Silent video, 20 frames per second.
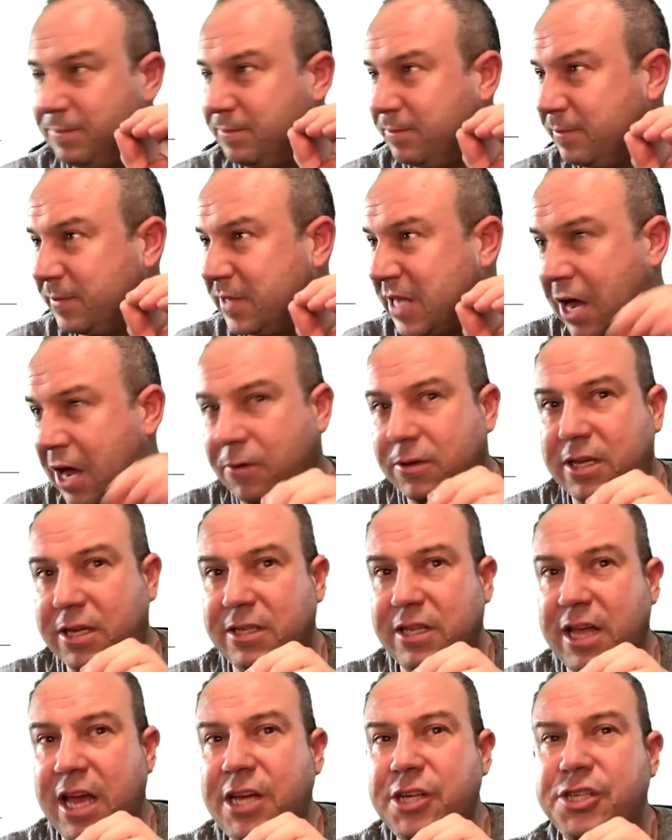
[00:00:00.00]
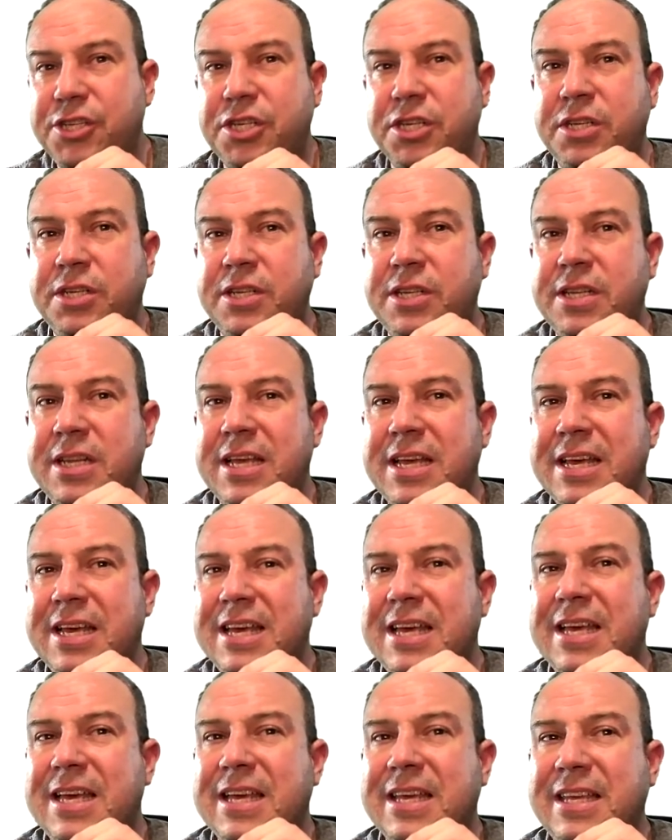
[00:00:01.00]
calculation
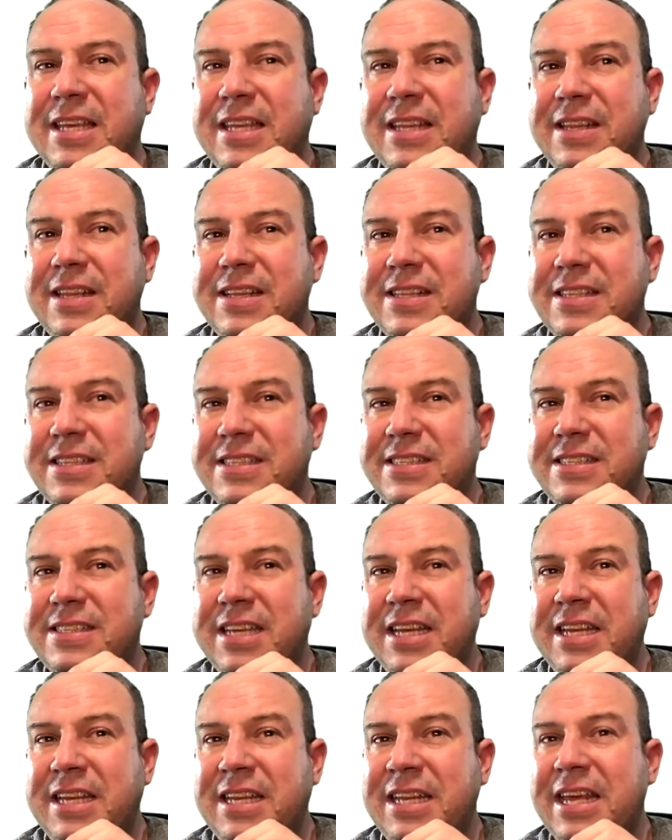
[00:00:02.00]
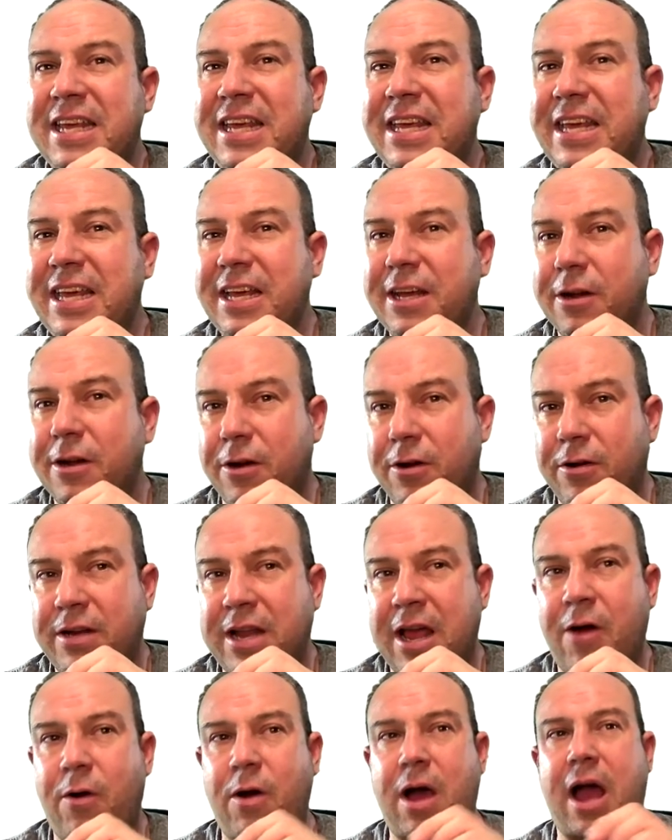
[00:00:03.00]
seen here. Now, I